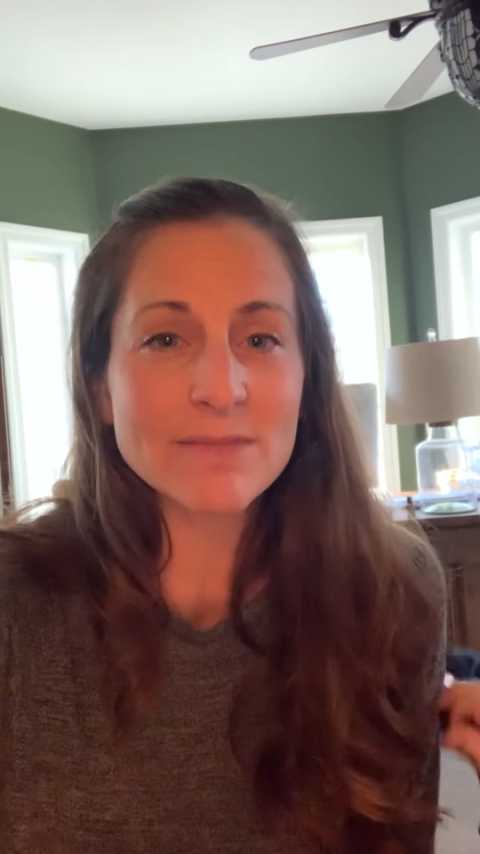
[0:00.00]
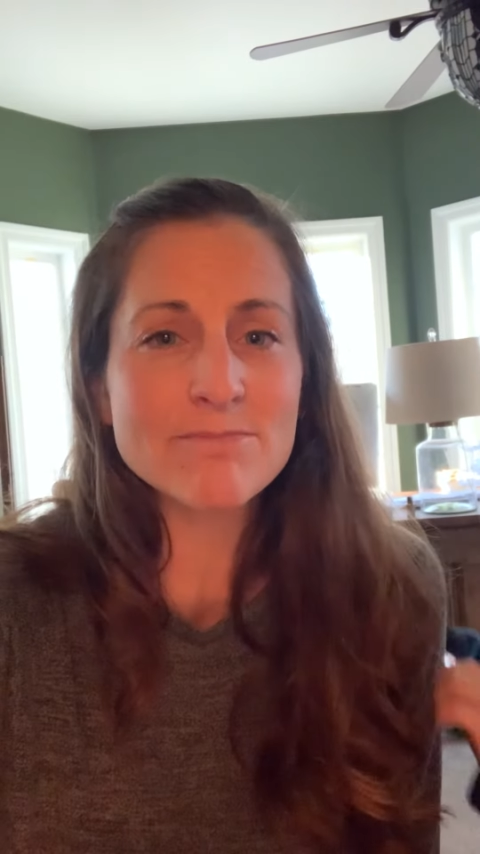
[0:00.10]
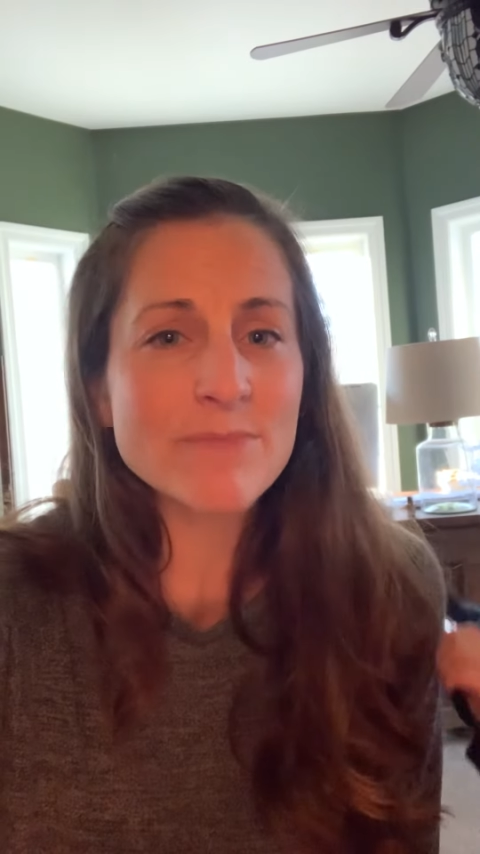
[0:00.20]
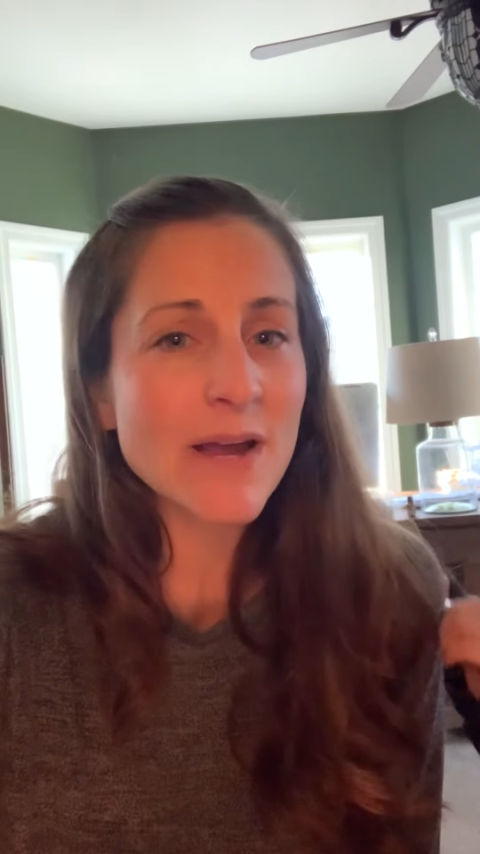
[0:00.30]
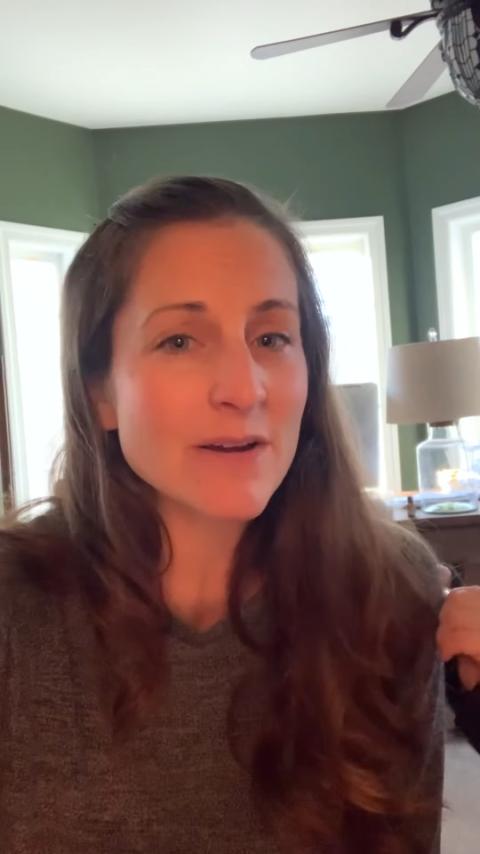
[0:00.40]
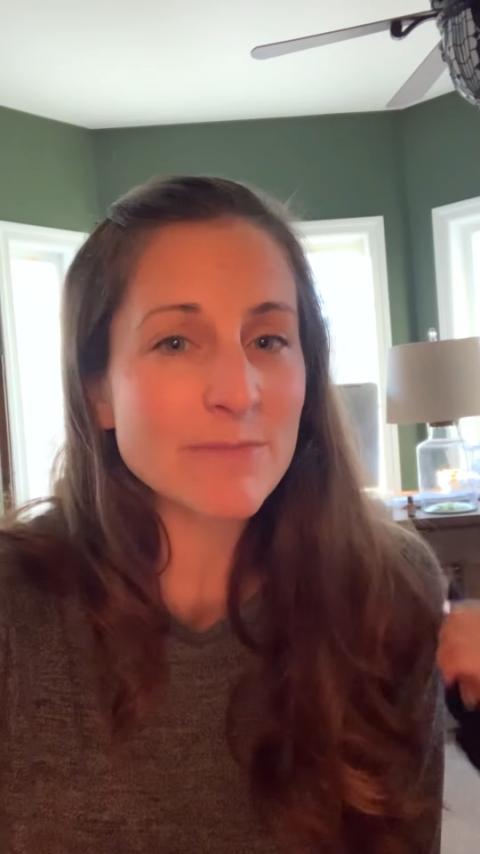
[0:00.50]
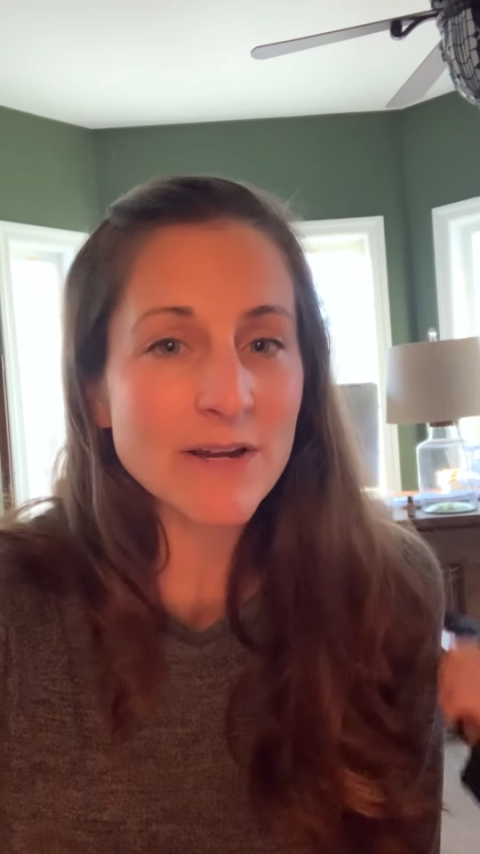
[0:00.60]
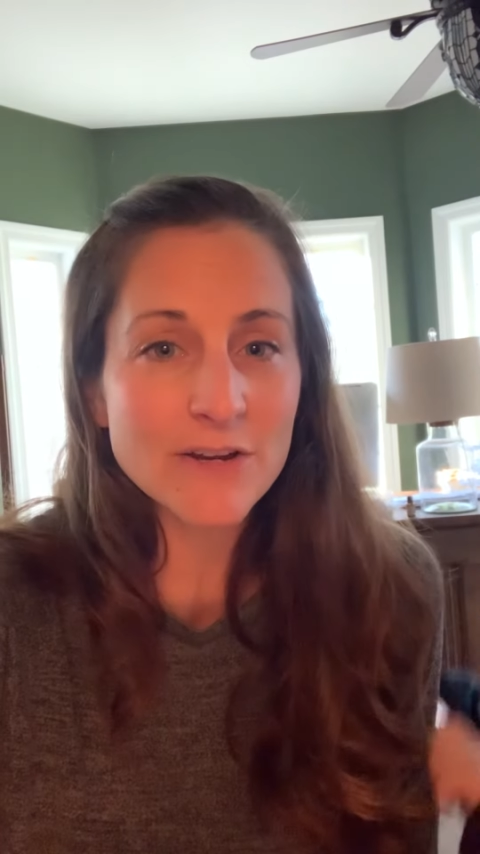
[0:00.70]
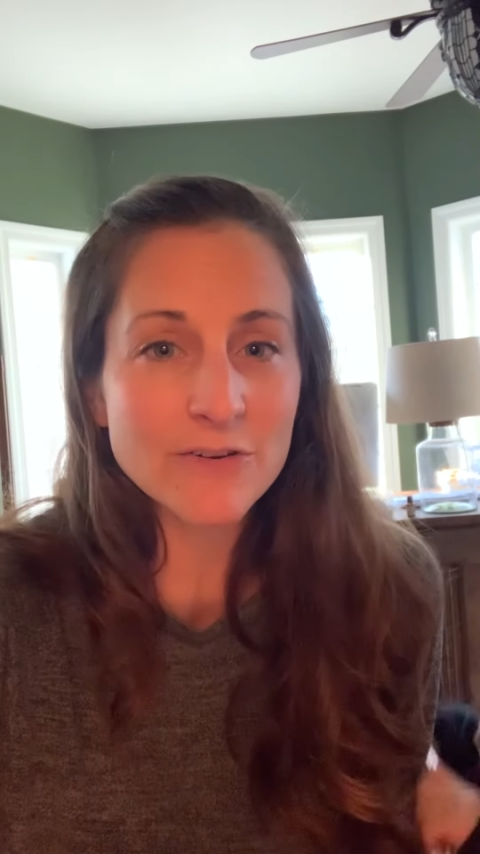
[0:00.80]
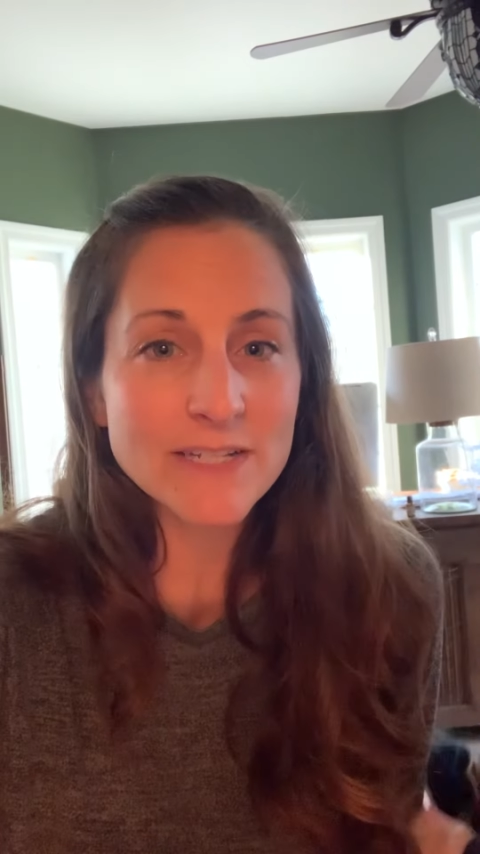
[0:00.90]
a Merry,
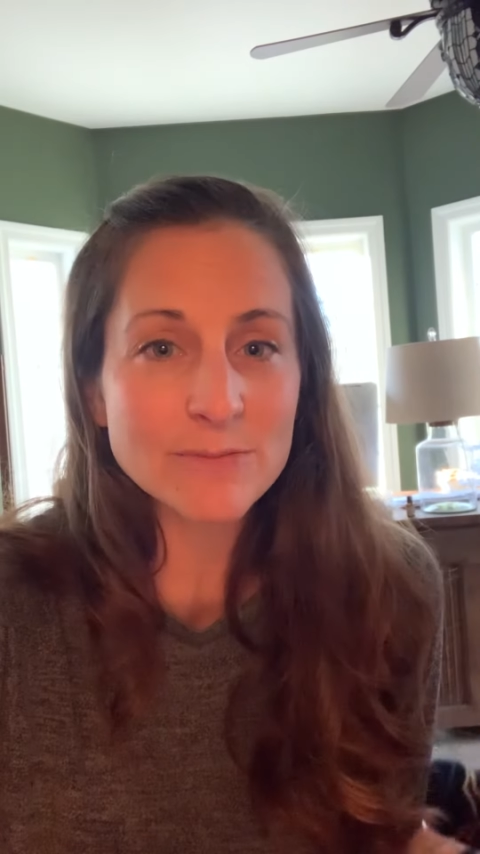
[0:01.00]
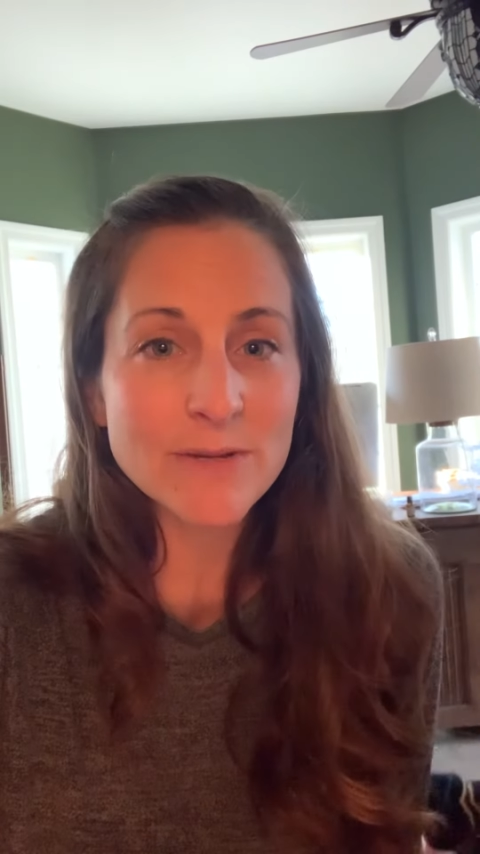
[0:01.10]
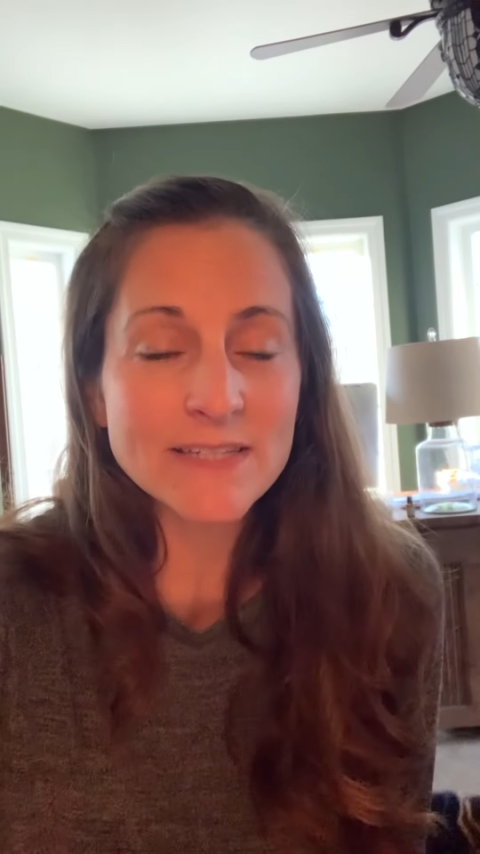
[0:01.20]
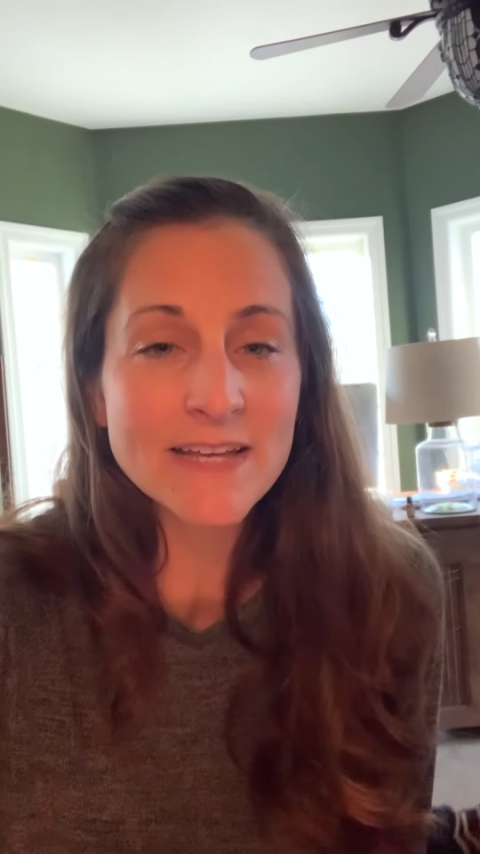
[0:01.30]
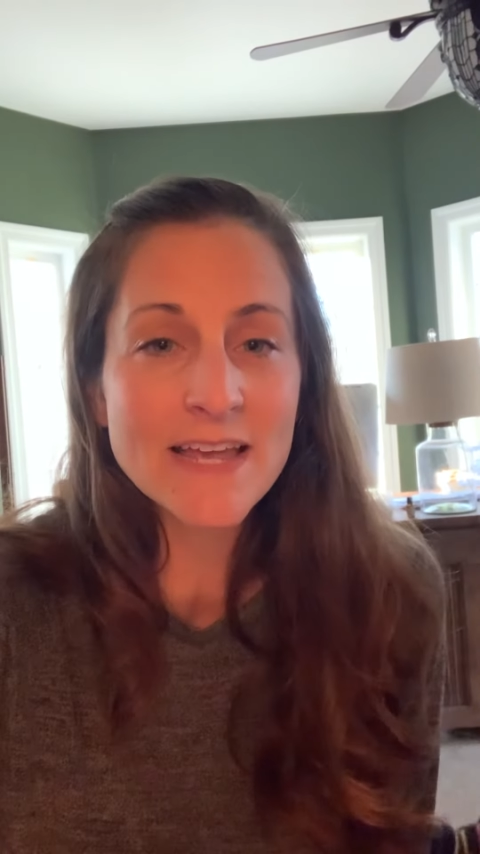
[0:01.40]
Merry Christmas